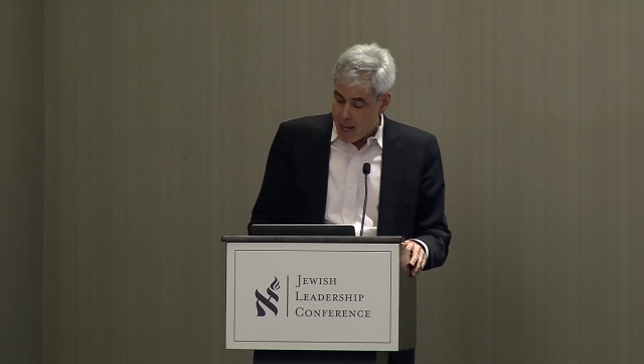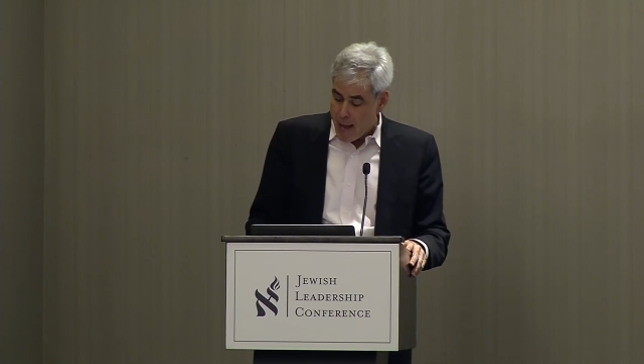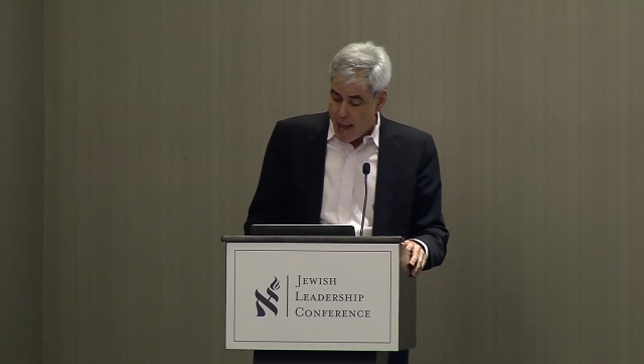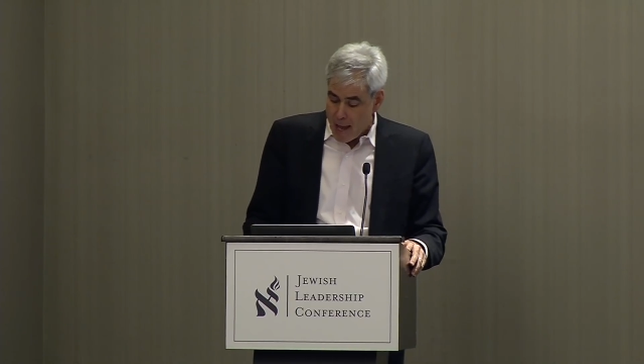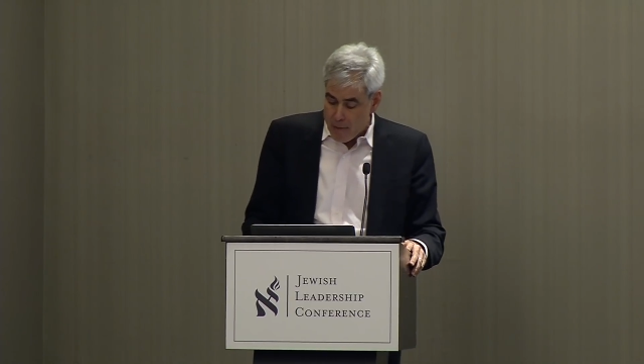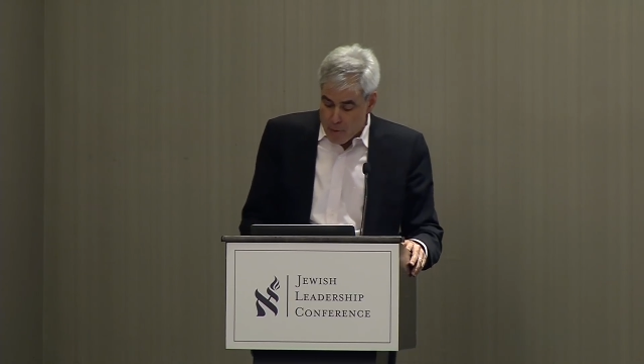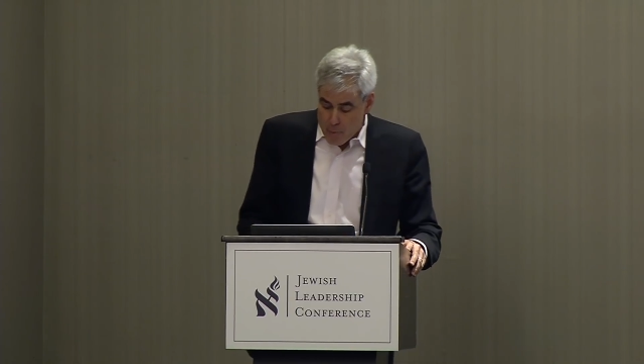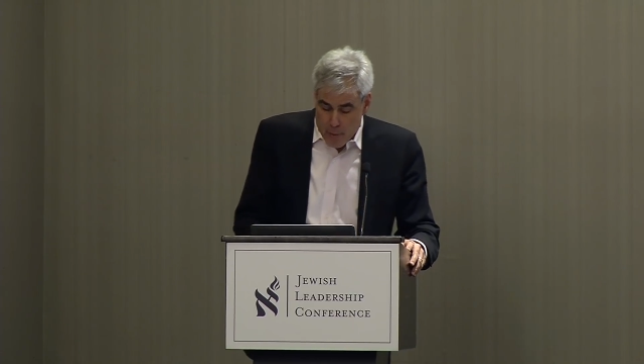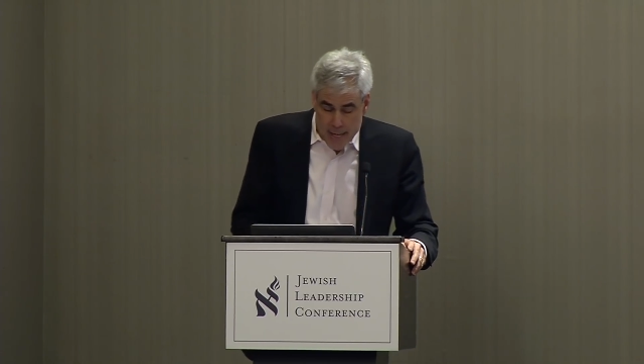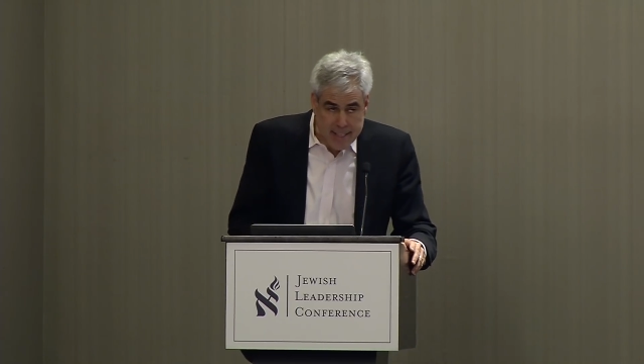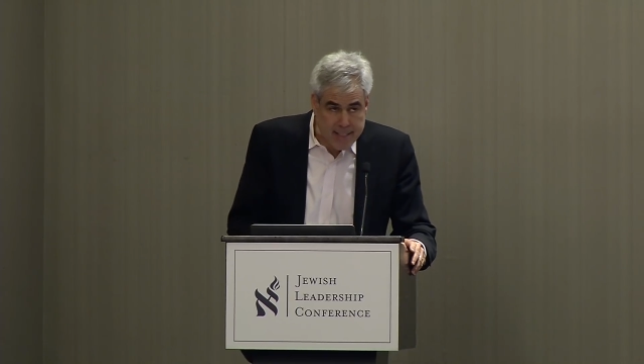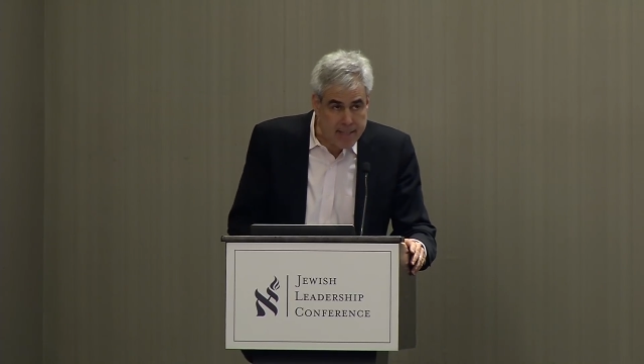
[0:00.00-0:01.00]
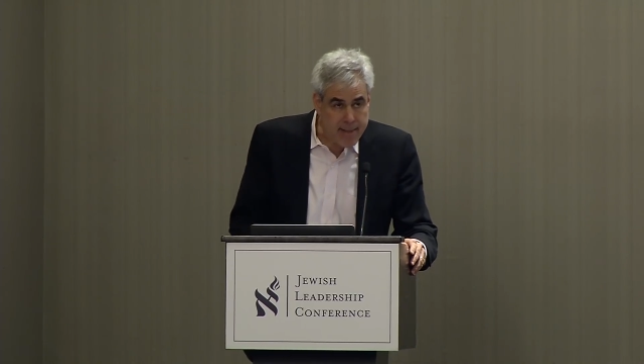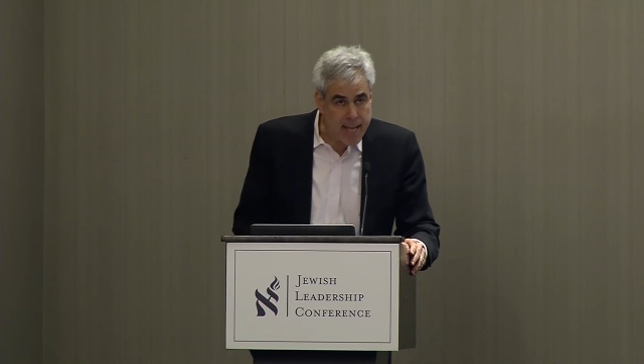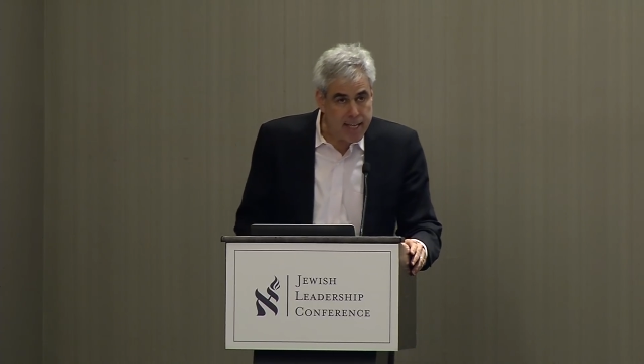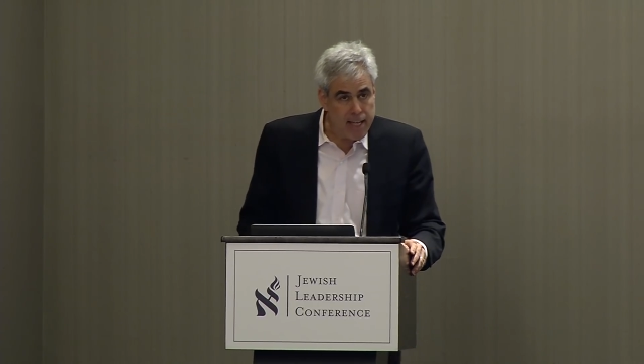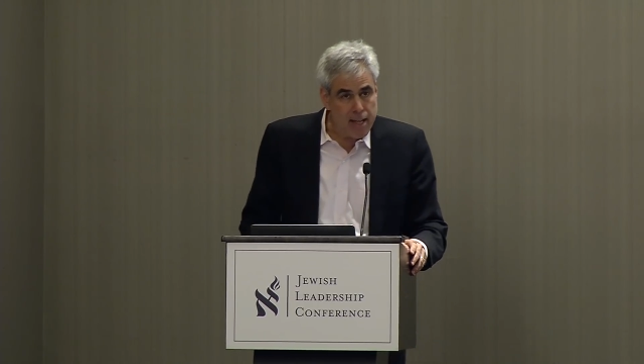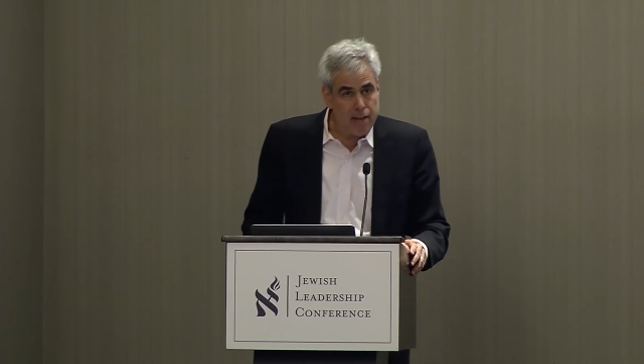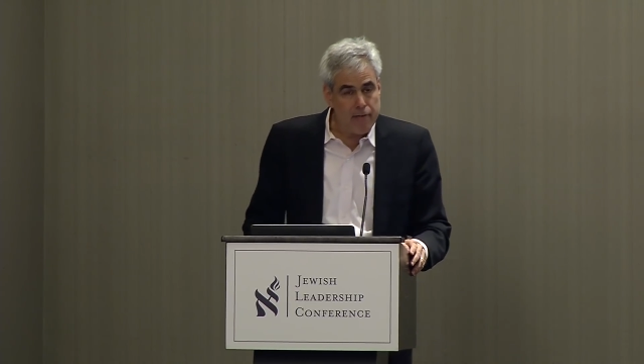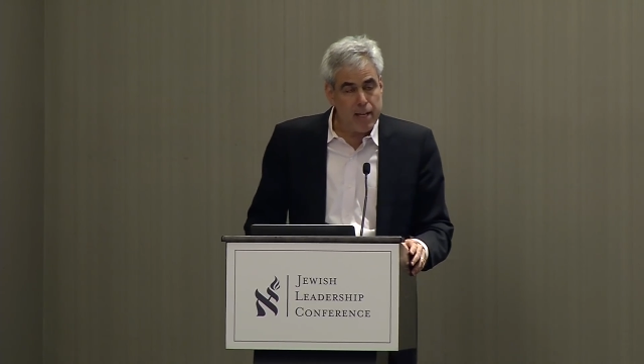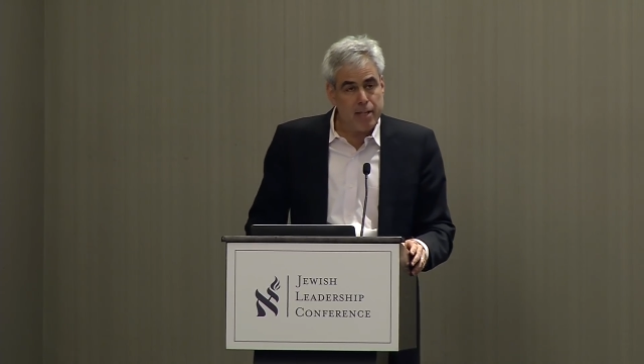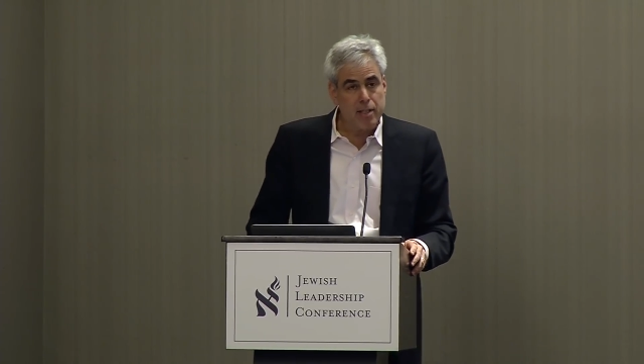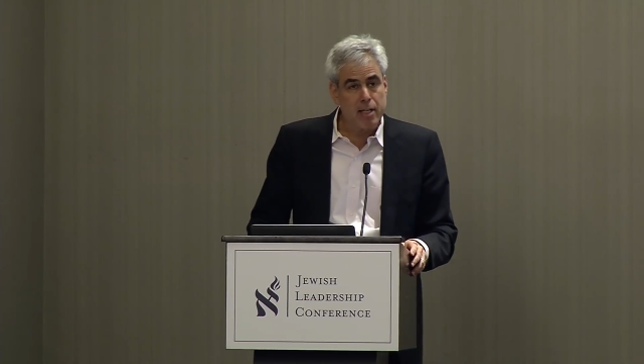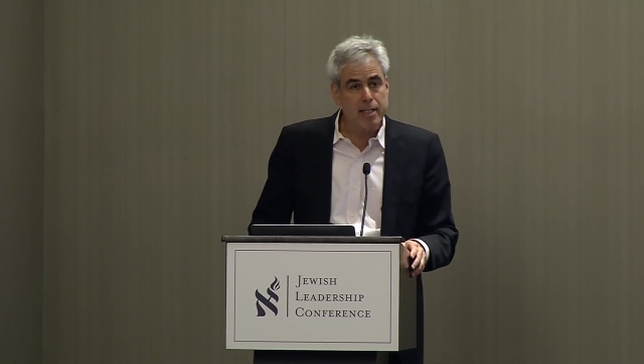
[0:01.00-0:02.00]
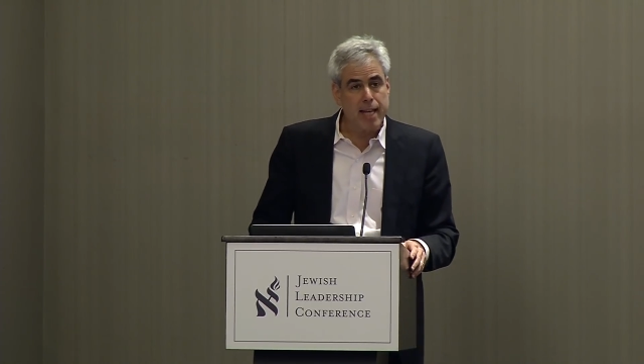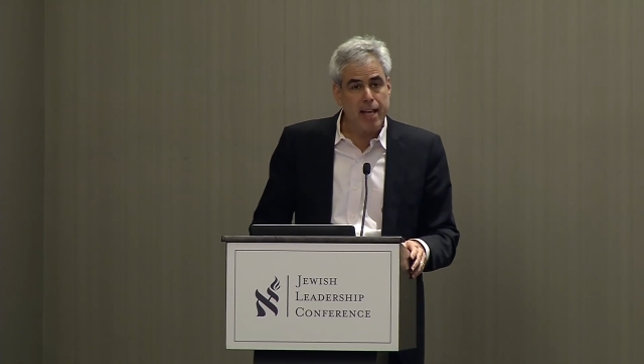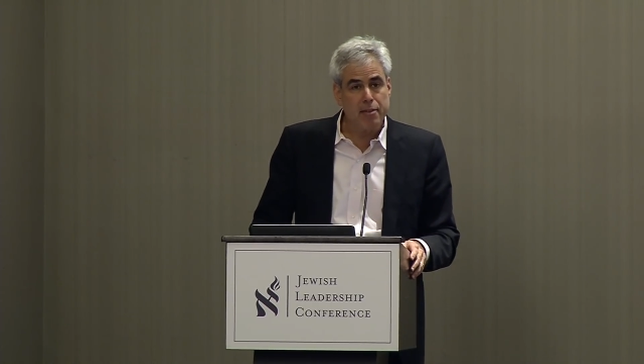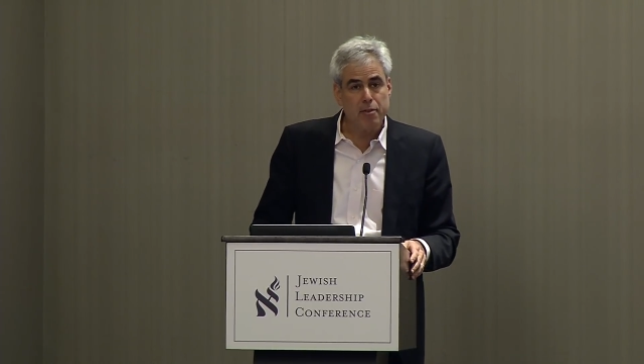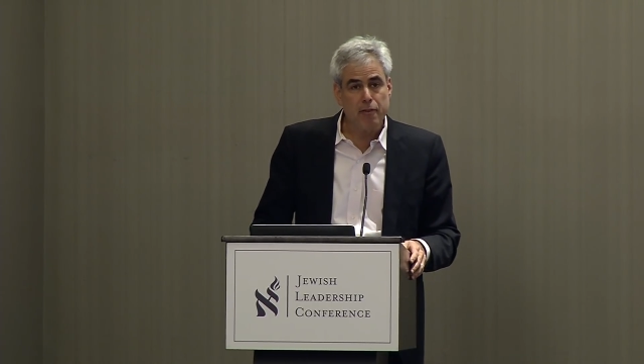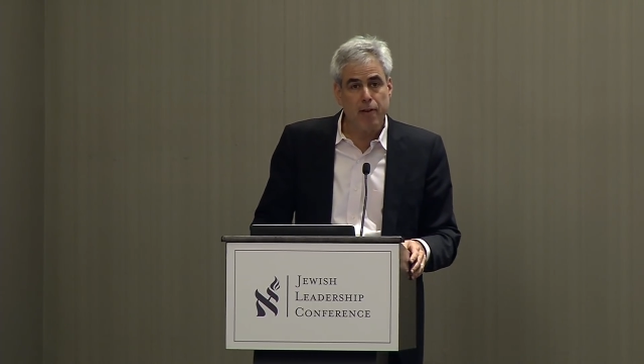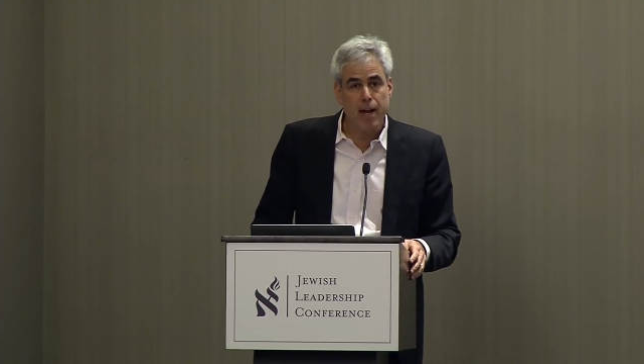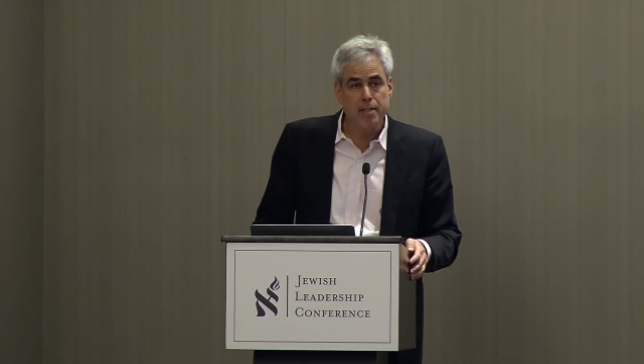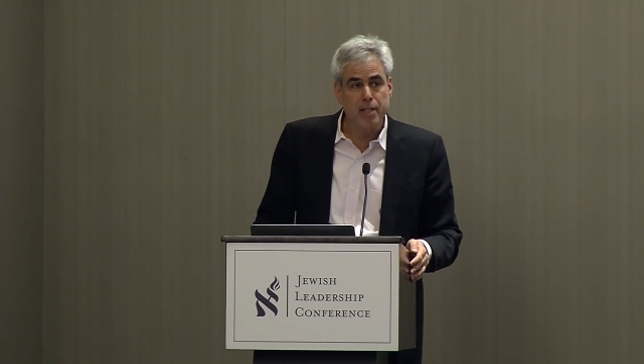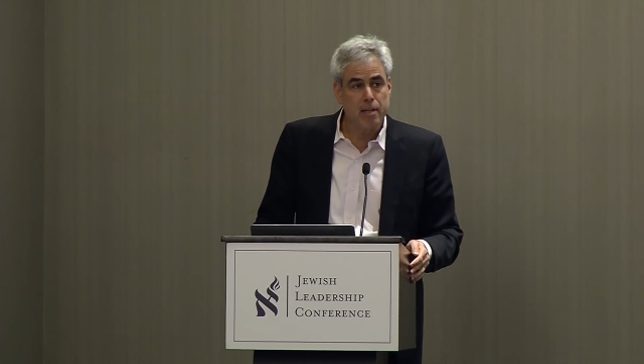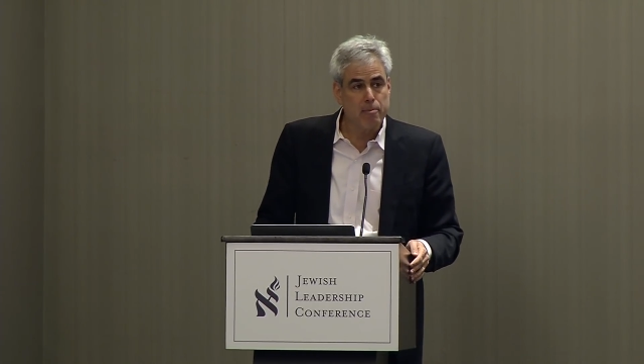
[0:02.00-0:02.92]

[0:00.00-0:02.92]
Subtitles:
and the reasoning they give is catastrophizing,